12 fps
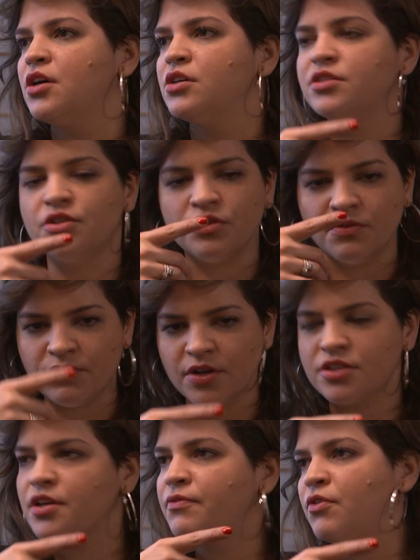until you
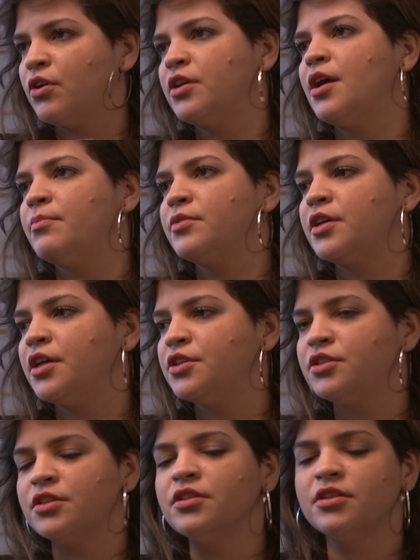finish that fucking
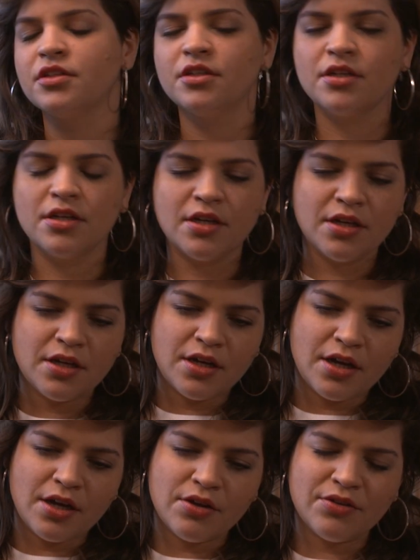application.
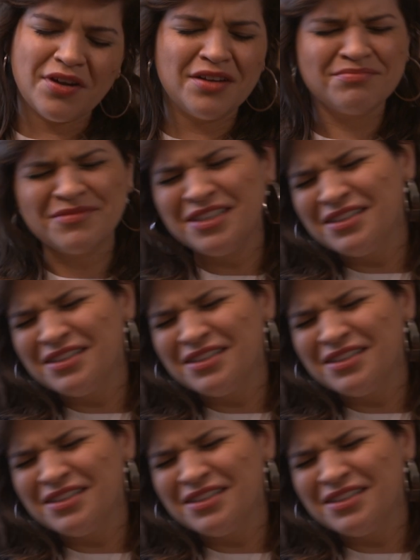I was like,